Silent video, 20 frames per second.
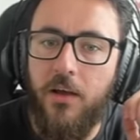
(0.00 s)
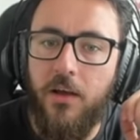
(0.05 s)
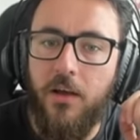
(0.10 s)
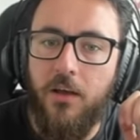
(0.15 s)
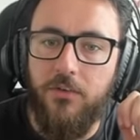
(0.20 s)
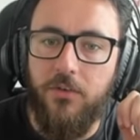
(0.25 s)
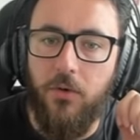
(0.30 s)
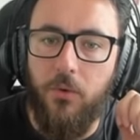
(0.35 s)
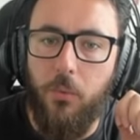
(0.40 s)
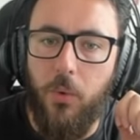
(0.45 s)

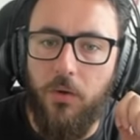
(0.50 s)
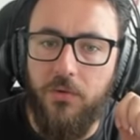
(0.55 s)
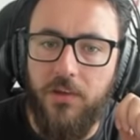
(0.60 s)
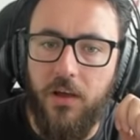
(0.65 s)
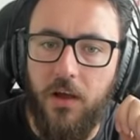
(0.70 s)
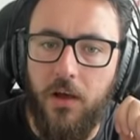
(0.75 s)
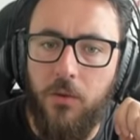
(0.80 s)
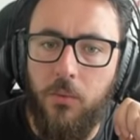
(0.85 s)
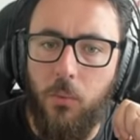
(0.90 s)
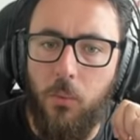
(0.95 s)
So well
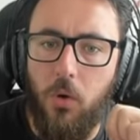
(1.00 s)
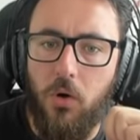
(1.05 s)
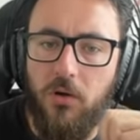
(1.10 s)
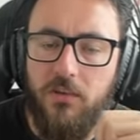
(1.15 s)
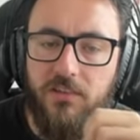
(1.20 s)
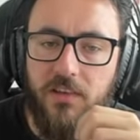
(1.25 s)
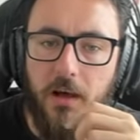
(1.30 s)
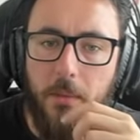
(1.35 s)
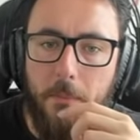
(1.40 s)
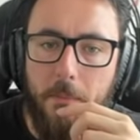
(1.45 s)
done.
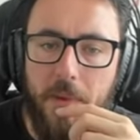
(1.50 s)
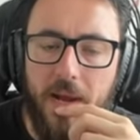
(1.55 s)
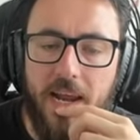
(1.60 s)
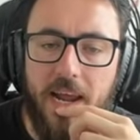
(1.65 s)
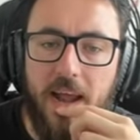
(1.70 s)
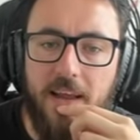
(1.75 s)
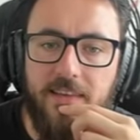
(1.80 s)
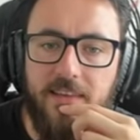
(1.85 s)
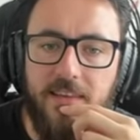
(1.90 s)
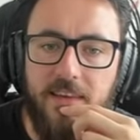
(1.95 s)
Walks up,
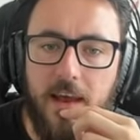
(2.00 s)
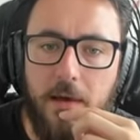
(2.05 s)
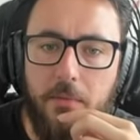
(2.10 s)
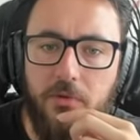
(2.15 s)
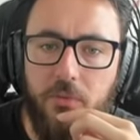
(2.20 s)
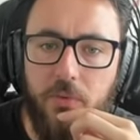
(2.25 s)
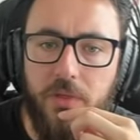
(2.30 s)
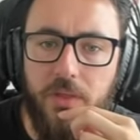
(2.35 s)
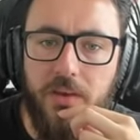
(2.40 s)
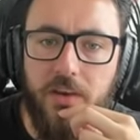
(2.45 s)
mitigates the
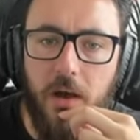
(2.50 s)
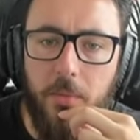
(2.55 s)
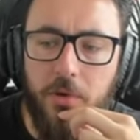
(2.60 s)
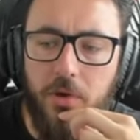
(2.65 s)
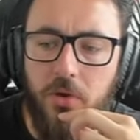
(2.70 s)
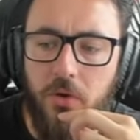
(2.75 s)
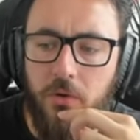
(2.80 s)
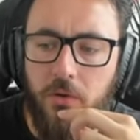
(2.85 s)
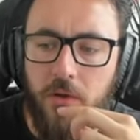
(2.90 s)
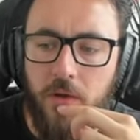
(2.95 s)
damage with the
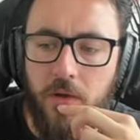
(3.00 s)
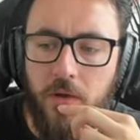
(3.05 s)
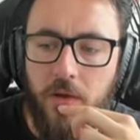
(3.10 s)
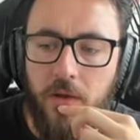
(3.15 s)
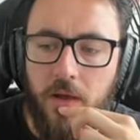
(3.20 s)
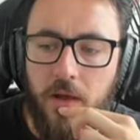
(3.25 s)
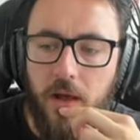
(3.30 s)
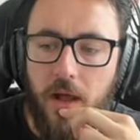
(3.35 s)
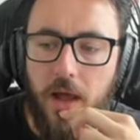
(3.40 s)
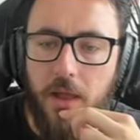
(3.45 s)
W,
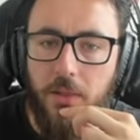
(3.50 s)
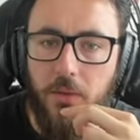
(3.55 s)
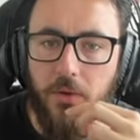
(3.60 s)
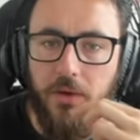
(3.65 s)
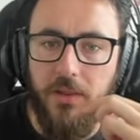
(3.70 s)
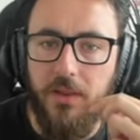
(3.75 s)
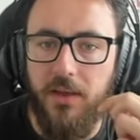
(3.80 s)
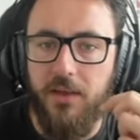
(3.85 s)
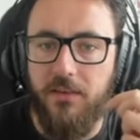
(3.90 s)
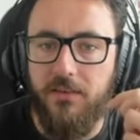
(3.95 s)
and look
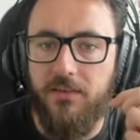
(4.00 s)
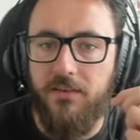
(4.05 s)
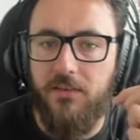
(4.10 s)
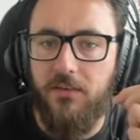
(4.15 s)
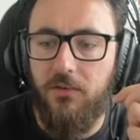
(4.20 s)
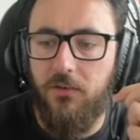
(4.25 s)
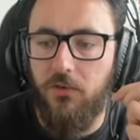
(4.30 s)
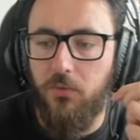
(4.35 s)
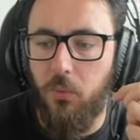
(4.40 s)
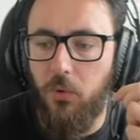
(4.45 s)
at this.
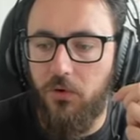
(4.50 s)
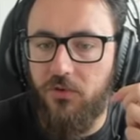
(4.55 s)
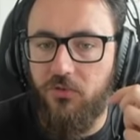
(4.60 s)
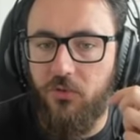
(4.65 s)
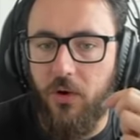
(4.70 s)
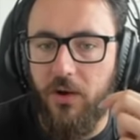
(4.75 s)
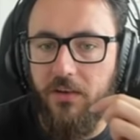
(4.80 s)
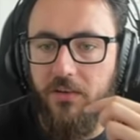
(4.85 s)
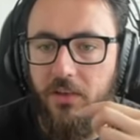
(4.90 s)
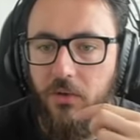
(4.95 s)
Just walks
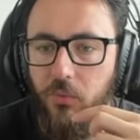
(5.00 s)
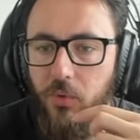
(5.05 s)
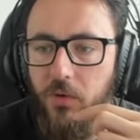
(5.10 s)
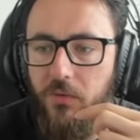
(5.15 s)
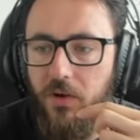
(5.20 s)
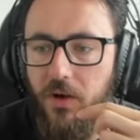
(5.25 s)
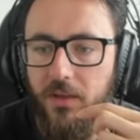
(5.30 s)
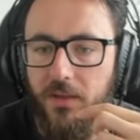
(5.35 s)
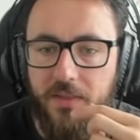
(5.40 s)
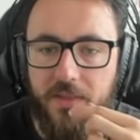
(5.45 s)
straight into the
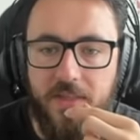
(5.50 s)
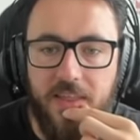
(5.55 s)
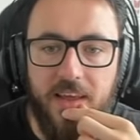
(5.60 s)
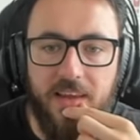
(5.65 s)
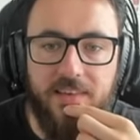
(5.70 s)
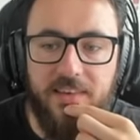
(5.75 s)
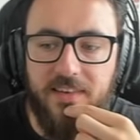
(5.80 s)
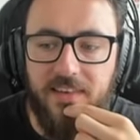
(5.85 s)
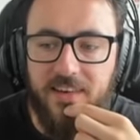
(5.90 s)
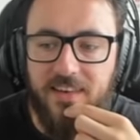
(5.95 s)
river.
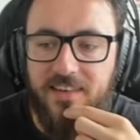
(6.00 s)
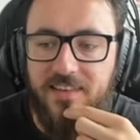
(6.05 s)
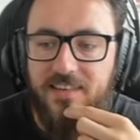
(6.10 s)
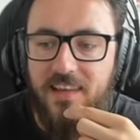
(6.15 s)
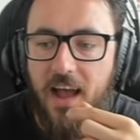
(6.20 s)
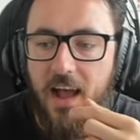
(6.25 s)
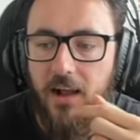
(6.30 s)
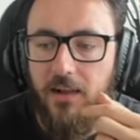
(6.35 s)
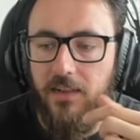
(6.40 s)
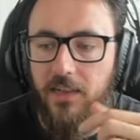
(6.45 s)
This is
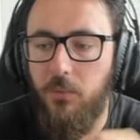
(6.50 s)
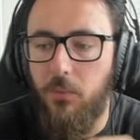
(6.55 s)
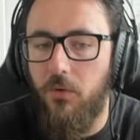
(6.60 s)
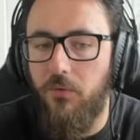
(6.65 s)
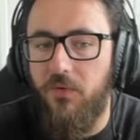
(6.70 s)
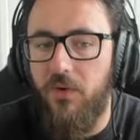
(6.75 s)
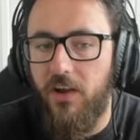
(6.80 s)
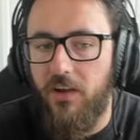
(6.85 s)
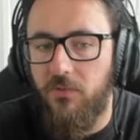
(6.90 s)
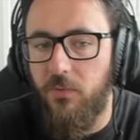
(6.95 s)
exactly
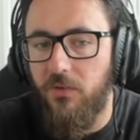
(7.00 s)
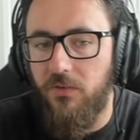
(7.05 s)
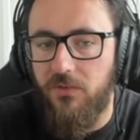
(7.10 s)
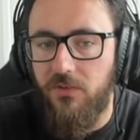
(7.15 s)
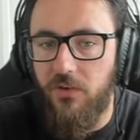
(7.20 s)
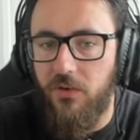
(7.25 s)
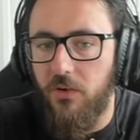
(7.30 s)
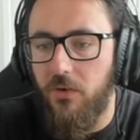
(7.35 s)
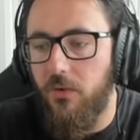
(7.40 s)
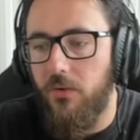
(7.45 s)
what Vex wants
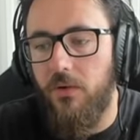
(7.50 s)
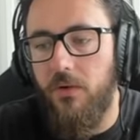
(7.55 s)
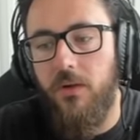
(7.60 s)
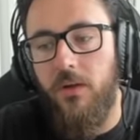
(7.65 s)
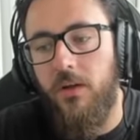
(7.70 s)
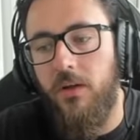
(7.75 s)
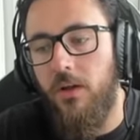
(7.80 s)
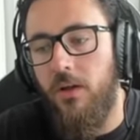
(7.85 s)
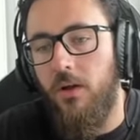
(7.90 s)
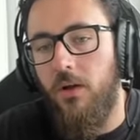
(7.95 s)
to do.
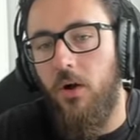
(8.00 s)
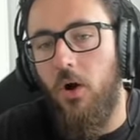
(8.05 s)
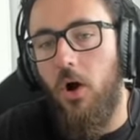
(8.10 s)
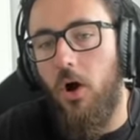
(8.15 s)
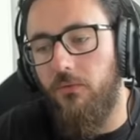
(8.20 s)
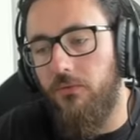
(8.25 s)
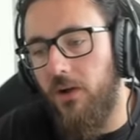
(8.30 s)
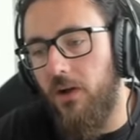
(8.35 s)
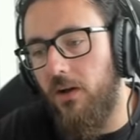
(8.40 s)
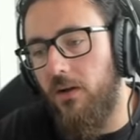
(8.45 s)

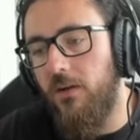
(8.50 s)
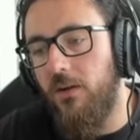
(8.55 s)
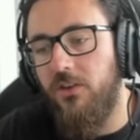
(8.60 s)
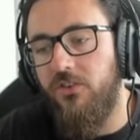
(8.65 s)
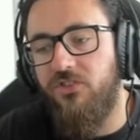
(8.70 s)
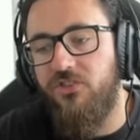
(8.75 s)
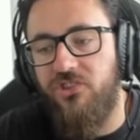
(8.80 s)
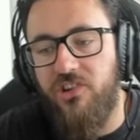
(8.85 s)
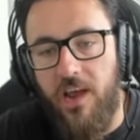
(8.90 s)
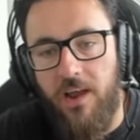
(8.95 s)
Hover,
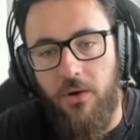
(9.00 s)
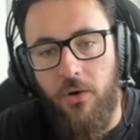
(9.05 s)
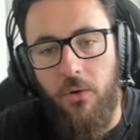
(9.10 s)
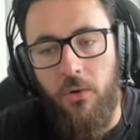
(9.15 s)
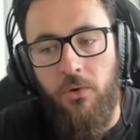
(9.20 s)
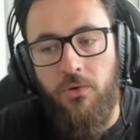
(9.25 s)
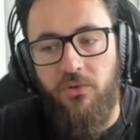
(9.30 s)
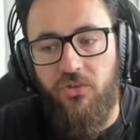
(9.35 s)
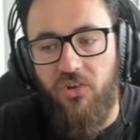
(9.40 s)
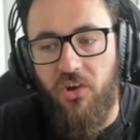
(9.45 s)

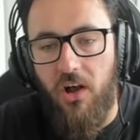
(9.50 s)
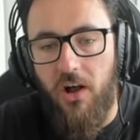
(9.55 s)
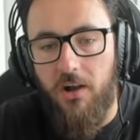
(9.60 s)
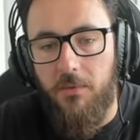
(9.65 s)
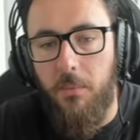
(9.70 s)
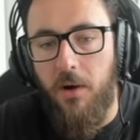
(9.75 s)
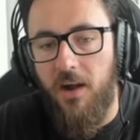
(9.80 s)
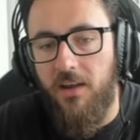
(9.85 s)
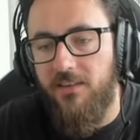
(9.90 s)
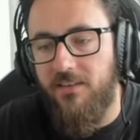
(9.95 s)
Shadow, Shark
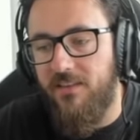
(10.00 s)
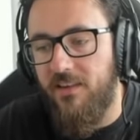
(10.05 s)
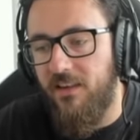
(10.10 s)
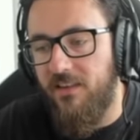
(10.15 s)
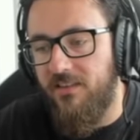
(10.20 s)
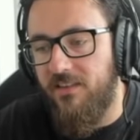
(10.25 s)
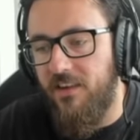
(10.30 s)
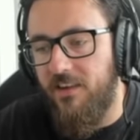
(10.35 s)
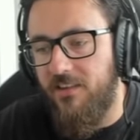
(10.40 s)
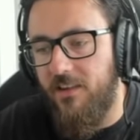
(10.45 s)

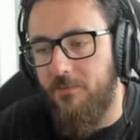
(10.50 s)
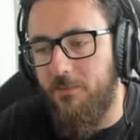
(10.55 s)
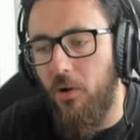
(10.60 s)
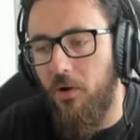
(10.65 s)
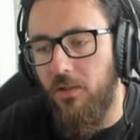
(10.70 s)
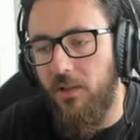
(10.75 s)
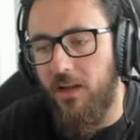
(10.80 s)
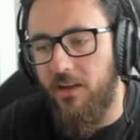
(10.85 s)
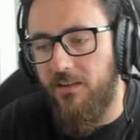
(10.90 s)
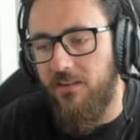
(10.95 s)
Mindset sees his
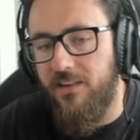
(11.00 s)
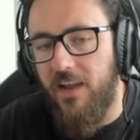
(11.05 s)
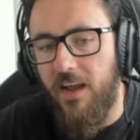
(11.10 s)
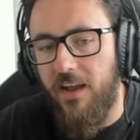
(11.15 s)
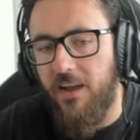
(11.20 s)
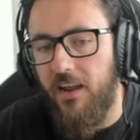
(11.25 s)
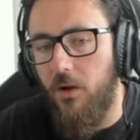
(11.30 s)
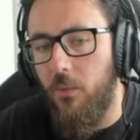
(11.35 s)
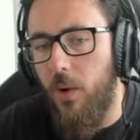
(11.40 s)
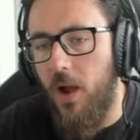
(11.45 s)
bot lane
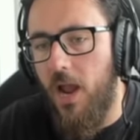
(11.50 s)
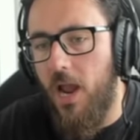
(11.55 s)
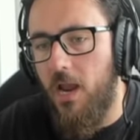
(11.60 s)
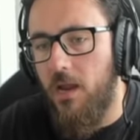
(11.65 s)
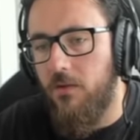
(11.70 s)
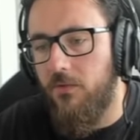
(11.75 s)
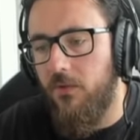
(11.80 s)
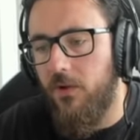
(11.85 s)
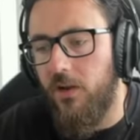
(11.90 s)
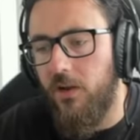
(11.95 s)
stack in a
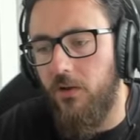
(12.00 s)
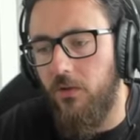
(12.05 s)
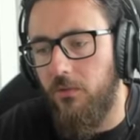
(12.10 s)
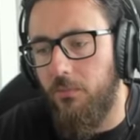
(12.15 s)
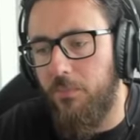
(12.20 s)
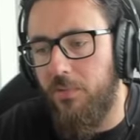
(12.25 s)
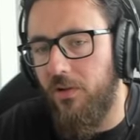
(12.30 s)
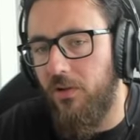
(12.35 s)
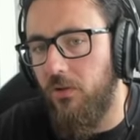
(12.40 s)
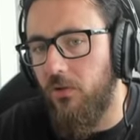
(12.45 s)
wave, can
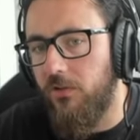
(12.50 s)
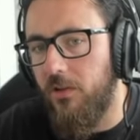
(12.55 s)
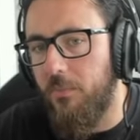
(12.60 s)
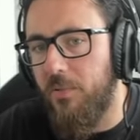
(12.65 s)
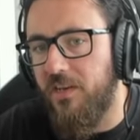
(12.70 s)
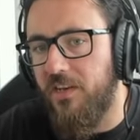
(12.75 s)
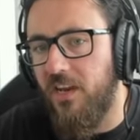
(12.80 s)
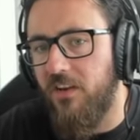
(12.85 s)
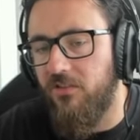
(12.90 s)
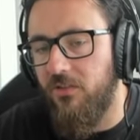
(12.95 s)
look to
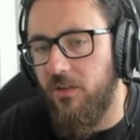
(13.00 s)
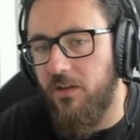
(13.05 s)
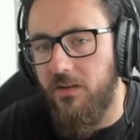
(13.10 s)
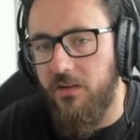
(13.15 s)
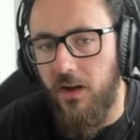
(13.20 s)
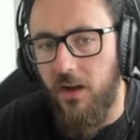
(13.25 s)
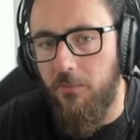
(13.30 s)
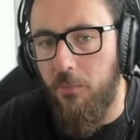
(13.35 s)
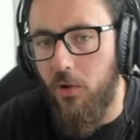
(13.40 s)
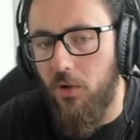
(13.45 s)
potentially
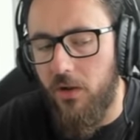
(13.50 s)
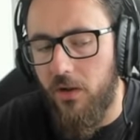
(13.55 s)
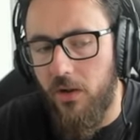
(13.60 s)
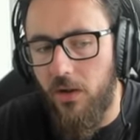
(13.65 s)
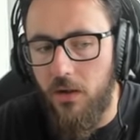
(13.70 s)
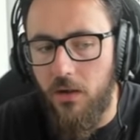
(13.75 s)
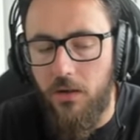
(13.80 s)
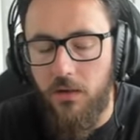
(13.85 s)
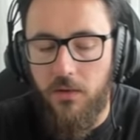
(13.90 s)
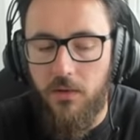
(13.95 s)
die bot here.